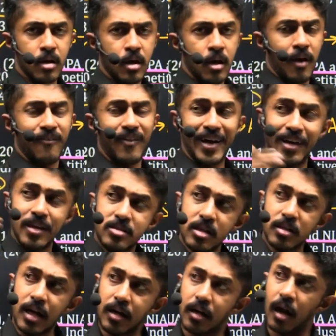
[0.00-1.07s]
Why is it
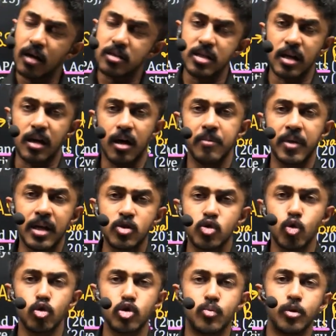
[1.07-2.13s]
that drugs are coming in so
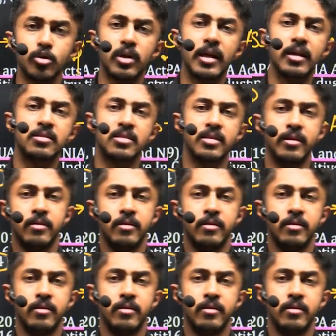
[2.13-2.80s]
smoothly inside?